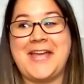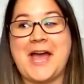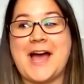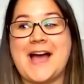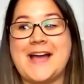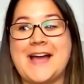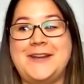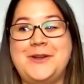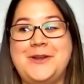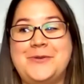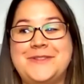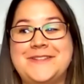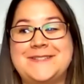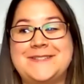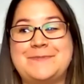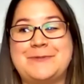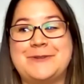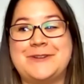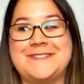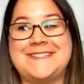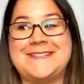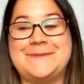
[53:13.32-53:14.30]
I know this
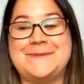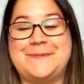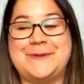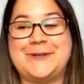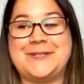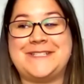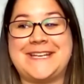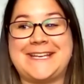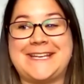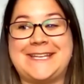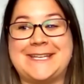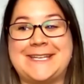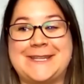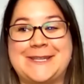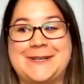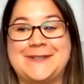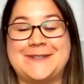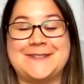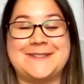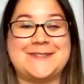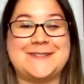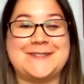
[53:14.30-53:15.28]
person in
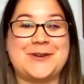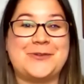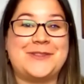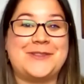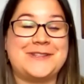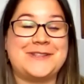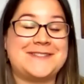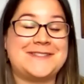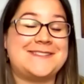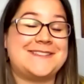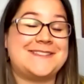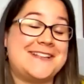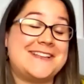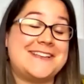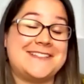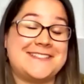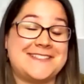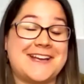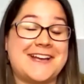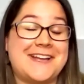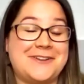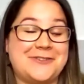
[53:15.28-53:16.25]
particular. So this,
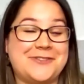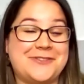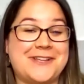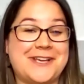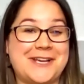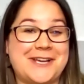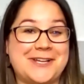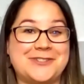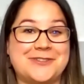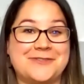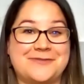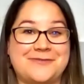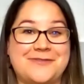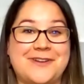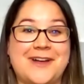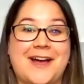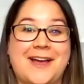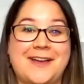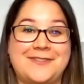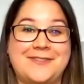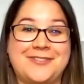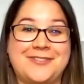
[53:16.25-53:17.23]
is under the age of five.